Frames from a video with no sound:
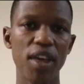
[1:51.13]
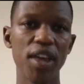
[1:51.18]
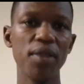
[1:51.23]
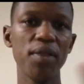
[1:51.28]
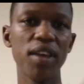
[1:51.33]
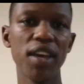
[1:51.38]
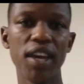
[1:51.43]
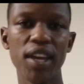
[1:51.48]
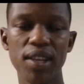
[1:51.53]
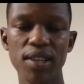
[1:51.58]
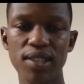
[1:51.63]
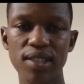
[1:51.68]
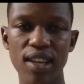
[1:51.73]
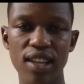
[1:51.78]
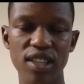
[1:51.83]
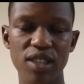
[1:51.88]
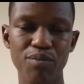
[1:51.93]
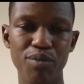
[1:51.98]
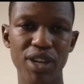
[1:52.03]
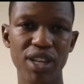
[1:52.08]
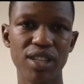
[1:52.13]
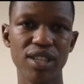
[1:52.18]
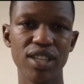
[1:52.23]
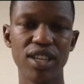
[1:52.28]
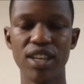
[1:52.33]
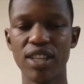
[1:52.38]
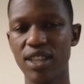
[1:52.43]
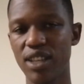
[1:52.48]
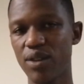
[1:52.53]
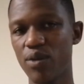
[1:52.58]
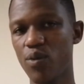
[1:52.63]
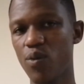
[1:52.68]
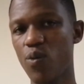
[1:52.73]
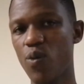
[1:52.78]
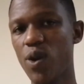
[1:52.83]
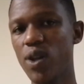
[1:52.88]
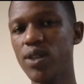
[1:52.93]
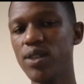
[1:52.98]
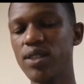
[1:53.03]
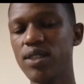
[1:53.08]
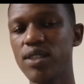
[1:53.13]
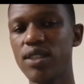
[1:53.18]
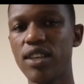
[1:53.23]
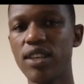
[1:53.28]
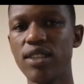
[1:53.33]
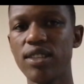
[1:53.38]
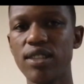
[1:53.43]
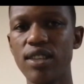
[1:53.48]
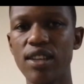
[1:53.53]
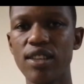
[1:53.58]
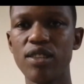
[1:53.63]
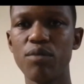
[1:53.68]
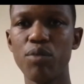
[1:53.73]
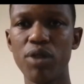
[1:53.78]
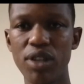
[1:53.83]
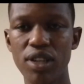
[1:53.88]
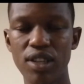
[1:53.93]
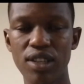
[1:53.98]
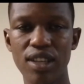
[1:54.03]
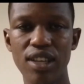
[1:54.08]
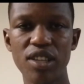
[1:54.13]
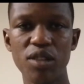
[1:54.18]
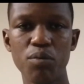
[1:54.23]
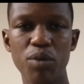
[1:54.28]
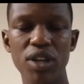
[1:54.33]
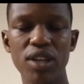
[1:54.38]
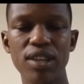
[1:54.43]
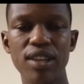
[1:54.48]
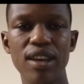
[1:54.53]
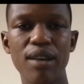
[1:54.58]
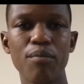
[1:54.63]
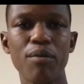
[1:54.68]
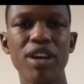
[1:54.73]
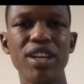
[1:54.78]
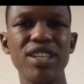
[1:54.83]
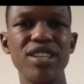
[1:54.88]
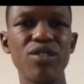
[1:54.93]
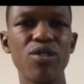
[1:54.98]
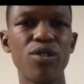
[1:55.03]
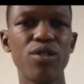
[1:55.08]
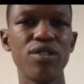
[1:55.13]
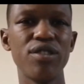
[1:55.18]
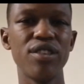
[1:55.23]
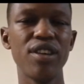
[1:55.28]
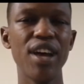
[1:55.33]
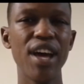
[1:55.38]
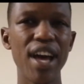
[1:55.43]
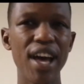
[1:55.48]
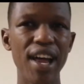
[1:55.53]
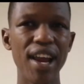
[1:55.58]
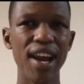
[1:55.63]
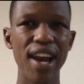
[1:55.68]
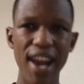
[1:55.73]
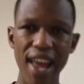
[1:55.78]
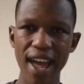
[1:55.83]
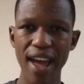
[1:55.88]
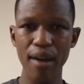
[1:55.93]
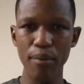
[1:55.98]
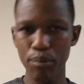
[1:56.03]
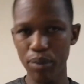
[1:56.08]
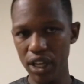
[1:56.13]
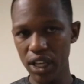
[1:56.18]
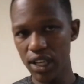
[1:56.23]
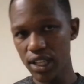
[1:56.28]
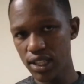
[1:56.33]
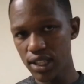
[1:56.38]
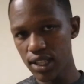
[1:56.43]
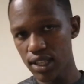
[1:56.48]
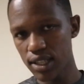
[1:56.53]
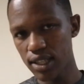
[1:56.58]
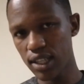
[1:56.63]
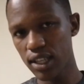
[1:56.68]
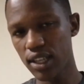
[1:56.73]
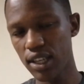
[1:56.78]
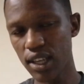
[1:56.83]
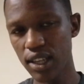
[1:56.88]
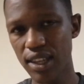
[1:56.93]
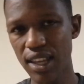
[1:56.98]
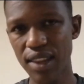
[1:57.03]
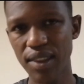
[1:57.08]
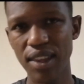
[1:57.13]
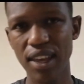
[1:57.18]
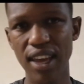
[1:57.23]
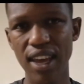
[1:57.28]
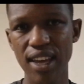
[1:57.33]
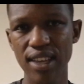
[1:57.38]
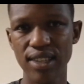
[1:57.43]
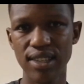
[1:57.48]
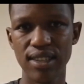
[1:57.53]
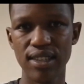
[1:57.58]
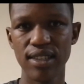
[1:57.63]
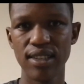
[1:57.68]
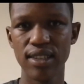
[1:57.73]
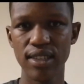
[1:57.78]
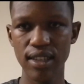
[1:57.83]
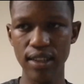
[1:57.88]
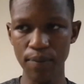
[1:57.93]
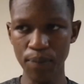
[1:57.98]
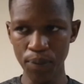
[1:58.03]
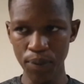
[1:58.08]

they can start spending. And then once they start spending, they spend their money on liabilities, thinking that they're assets,